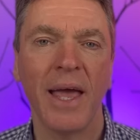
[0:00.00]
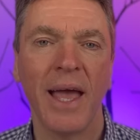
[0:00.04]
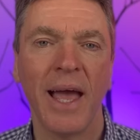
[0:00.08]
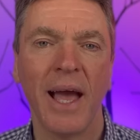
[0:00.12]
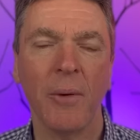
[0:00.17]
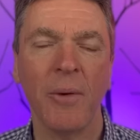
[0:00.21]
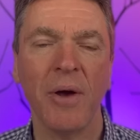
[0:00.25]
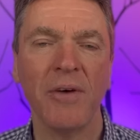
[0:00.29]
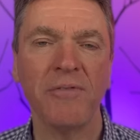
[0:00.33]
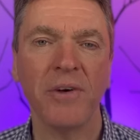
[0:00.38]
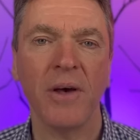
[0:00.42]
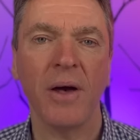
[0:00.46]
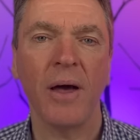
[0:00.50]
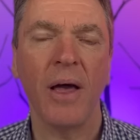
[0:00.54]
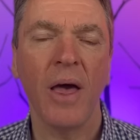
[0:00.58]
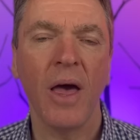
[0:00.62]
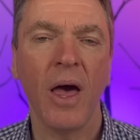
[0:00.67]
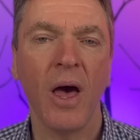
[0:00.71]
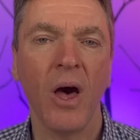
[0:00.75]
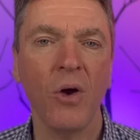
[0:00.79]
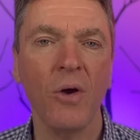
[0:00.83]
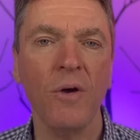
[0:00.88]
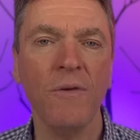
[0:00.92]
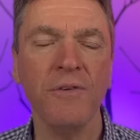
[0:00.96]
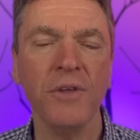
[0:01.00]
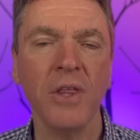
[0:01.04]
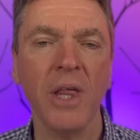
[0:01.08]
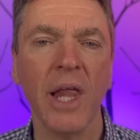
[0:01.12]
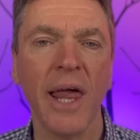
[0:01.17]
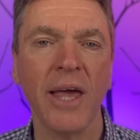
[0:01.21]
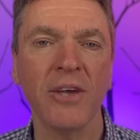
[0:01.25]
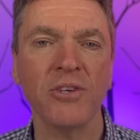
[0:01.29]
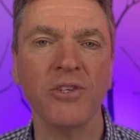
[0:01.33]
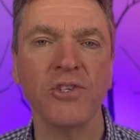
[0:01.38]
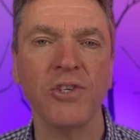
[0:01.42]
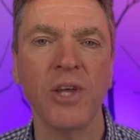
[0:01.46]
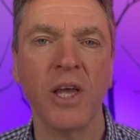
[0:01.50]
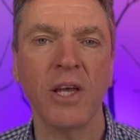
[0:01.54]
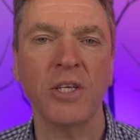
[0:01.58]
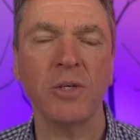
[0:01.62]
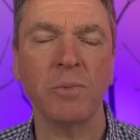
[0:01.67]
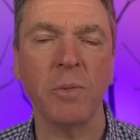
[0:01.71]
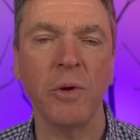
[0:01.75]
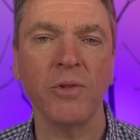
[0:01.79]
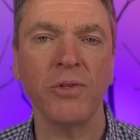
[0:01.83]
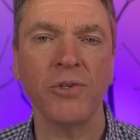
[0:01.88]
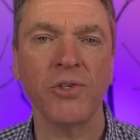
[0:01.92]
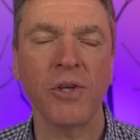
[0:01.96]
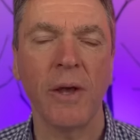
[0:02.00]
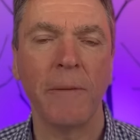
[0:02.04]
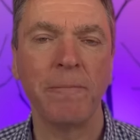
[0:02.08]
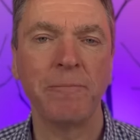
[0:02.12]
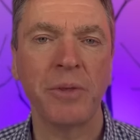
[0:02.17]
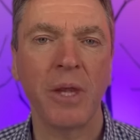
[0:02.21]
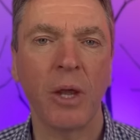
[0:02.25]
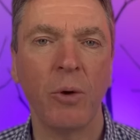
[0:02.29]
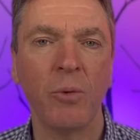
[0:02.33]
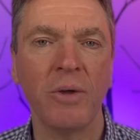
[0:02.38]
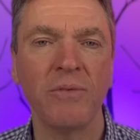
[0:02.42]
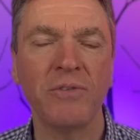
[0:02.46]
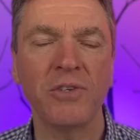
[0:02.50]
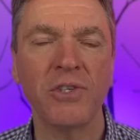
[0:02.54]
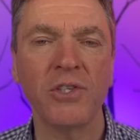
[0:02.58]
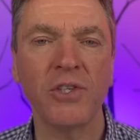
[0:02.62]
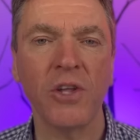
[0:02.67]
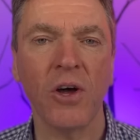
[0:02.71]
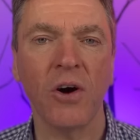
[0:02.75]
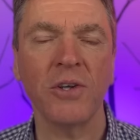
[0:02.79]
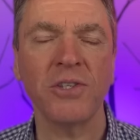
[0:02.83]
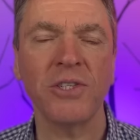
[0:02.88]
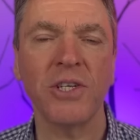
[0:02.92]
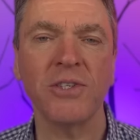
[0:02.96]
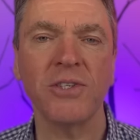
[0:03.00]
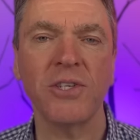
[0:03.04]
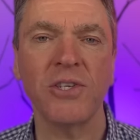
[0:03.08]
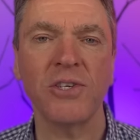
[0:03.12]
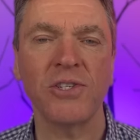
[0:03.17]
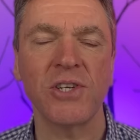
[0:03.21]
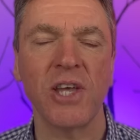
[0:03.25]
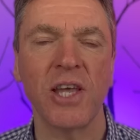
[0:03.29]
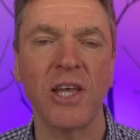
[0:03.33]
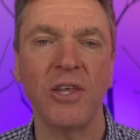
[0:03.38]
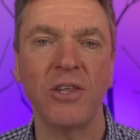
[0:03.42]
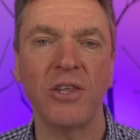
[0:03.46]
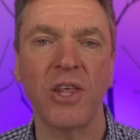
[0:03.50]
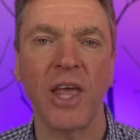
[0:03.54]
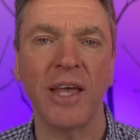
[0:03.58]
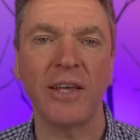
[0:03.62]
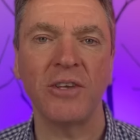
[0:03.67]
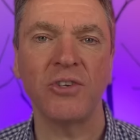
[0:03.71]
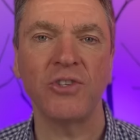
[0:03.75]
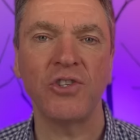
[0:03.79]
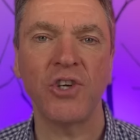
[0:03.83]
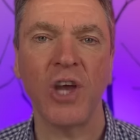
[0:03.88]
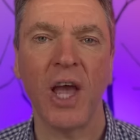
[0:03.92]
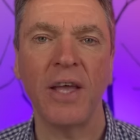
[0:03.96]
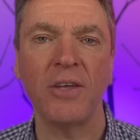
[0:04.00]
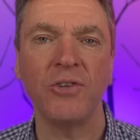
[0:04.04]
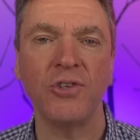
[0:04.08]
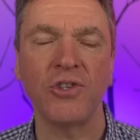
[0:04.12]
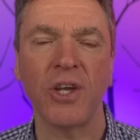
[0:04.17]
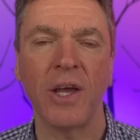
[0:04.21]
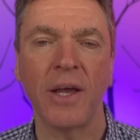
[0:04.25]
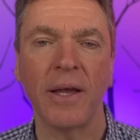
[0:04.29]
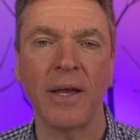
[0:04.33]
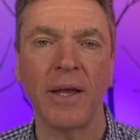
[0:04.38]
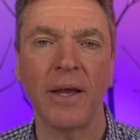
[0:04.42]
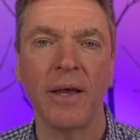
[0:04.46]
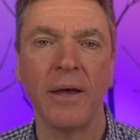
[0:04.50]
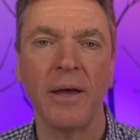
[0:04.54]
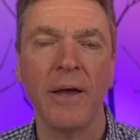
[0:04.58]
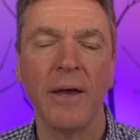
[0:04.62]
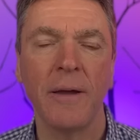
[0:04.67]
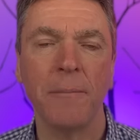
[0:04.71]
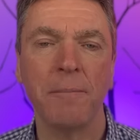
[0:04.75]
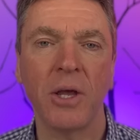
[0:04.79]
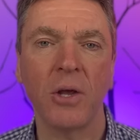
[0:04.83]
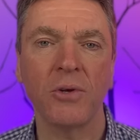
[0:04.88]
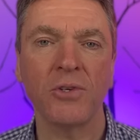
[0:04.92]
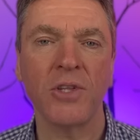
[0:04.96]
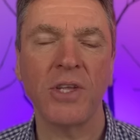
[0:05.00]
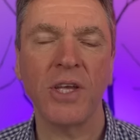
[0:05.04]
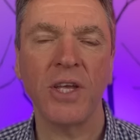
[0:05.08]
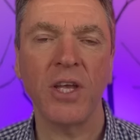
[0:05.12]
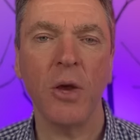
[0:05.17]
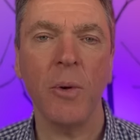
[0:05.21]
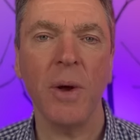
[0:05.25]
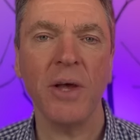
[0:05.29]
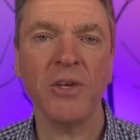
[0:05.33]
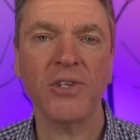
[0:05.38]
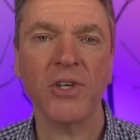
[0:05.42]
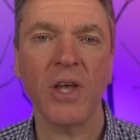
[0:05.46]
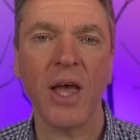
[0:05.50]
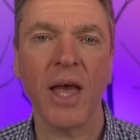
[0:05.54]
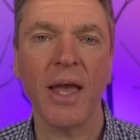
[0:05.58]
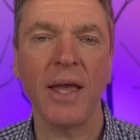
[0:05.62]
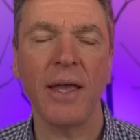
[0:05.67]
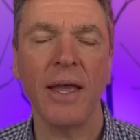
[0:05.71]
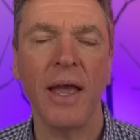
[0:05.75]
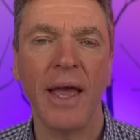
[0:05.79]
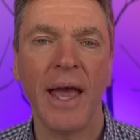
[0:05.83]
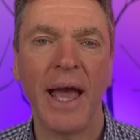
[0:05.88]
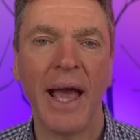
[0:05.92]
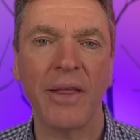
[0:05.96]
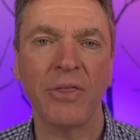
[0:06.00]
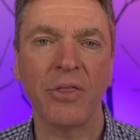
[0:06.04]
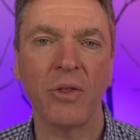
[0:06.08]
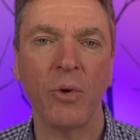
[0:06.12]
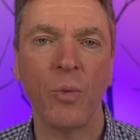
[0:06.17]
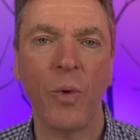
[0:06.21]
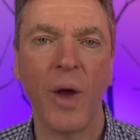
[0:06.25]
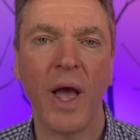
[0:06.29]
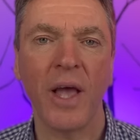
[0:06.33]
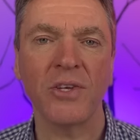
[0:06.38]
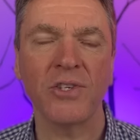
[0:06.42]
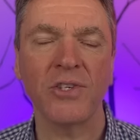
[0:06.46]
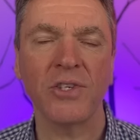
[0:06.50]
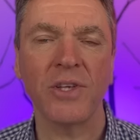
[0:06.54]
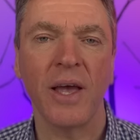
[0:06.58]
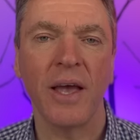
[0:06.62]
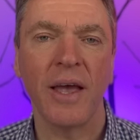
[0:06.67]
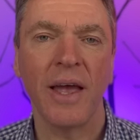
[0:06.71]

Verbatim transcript: However, over the last six months, we've started to see things changing because the USA and the West